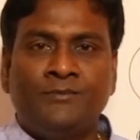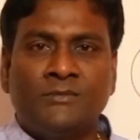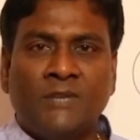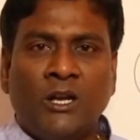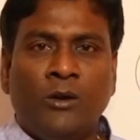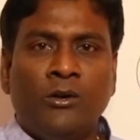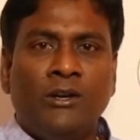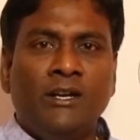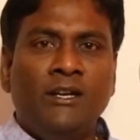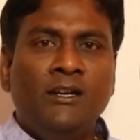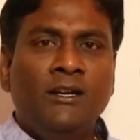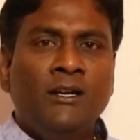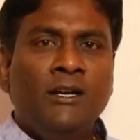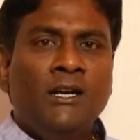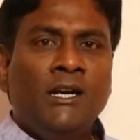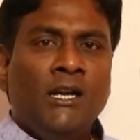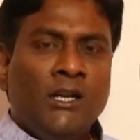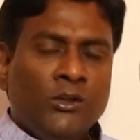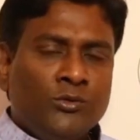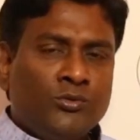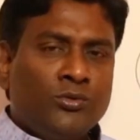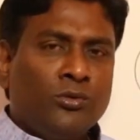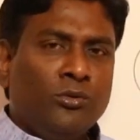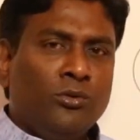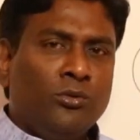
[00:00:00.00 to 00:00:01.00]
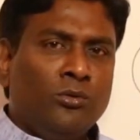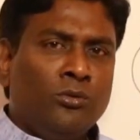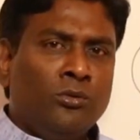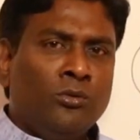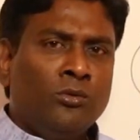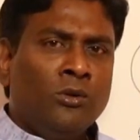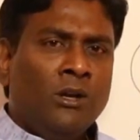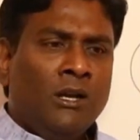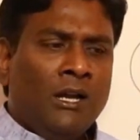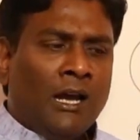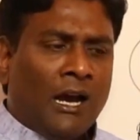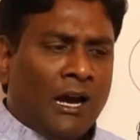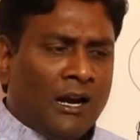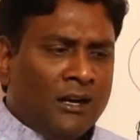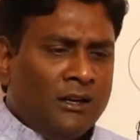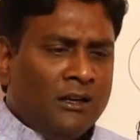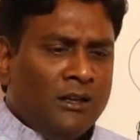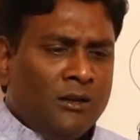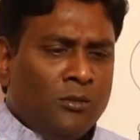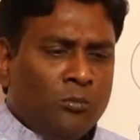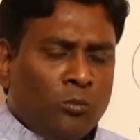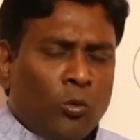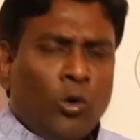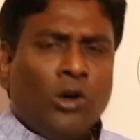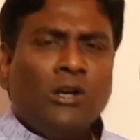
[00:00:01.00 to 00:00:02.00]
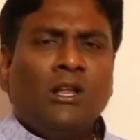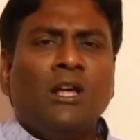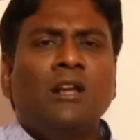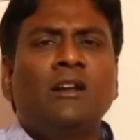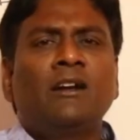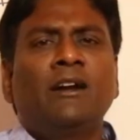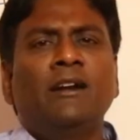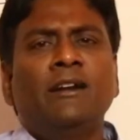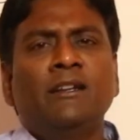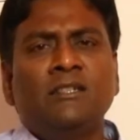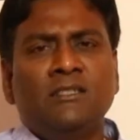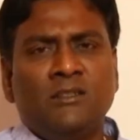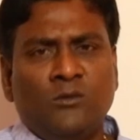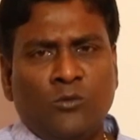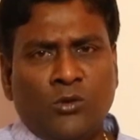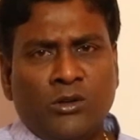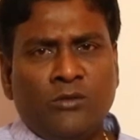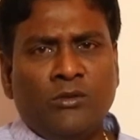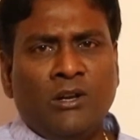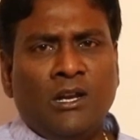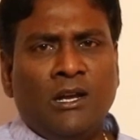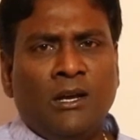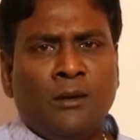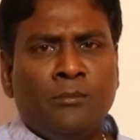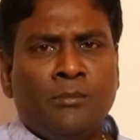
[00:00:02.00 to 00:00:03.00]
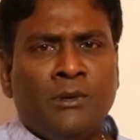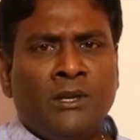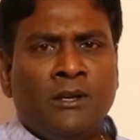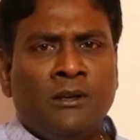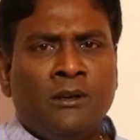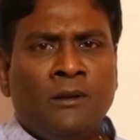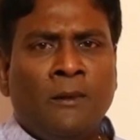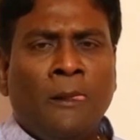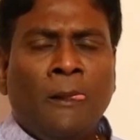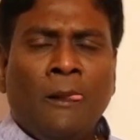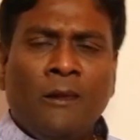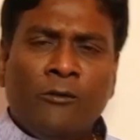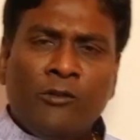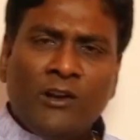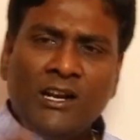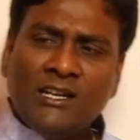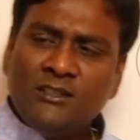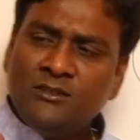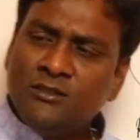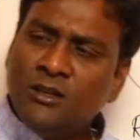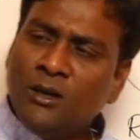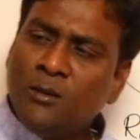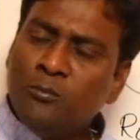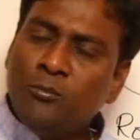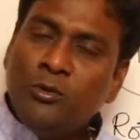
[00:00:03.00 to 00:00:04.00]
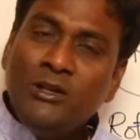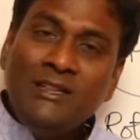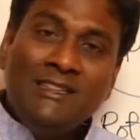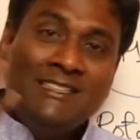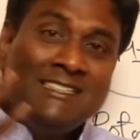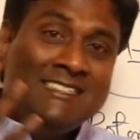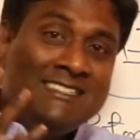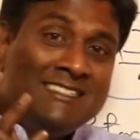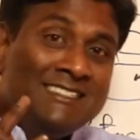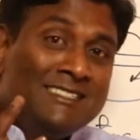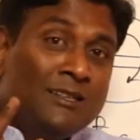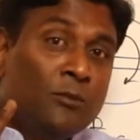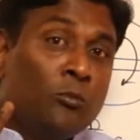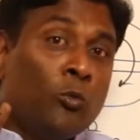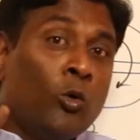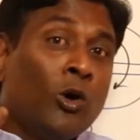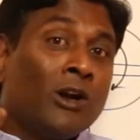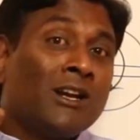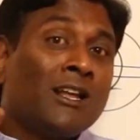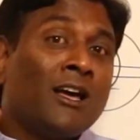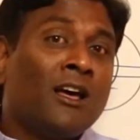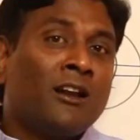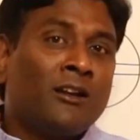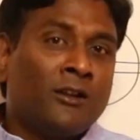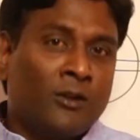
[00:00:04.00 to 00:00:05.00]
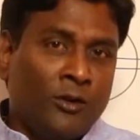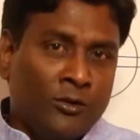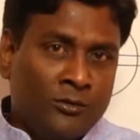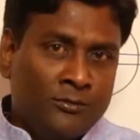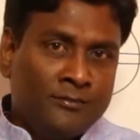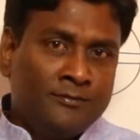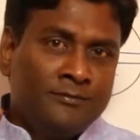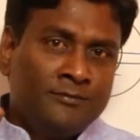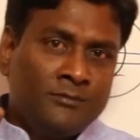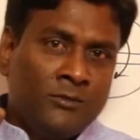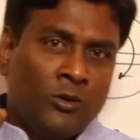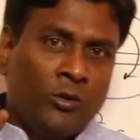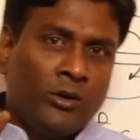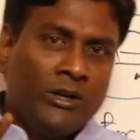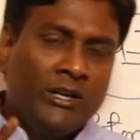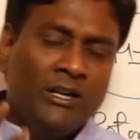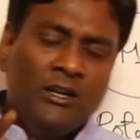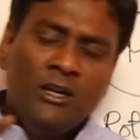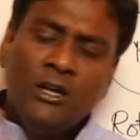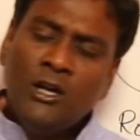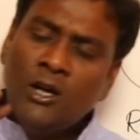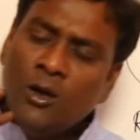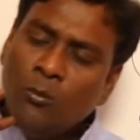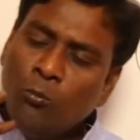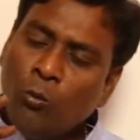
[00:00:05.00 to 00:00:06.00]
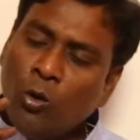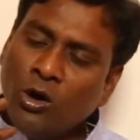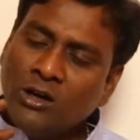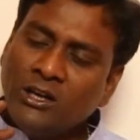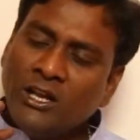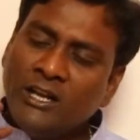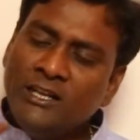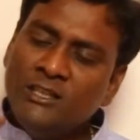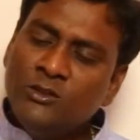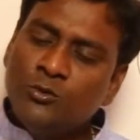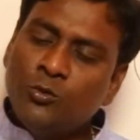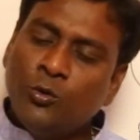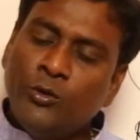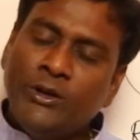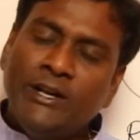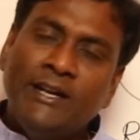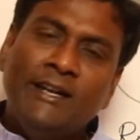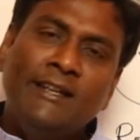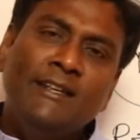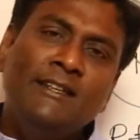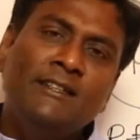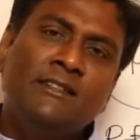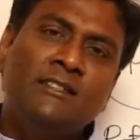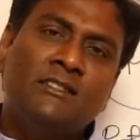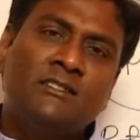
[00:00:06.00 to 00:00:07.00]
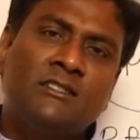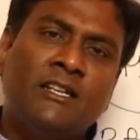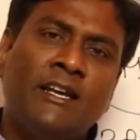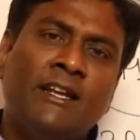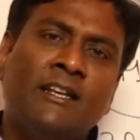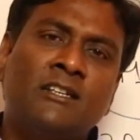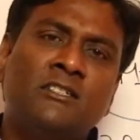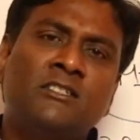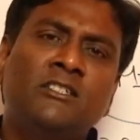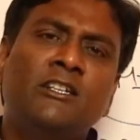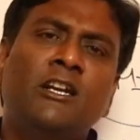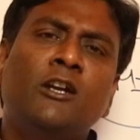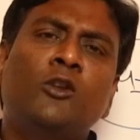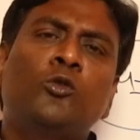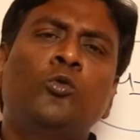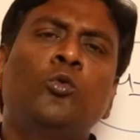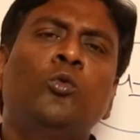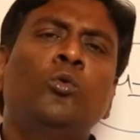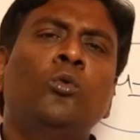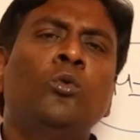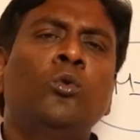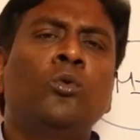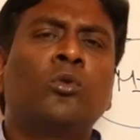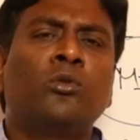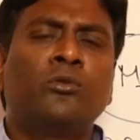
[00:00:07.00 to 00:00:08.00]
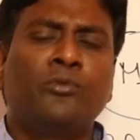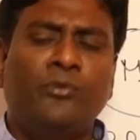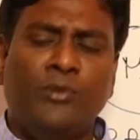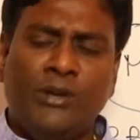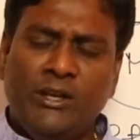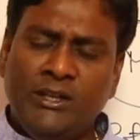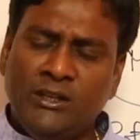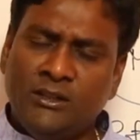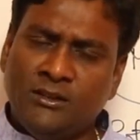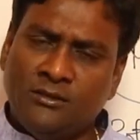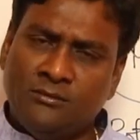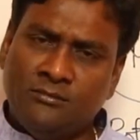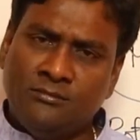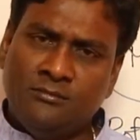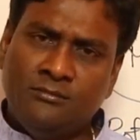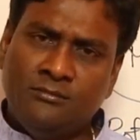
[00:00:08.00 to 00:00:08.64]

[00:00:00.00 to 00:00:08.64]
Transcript: Okay, so under motor condition, what will happen? For example, this is the motor now. Okay, motor is rotating in this direction at no load, fine.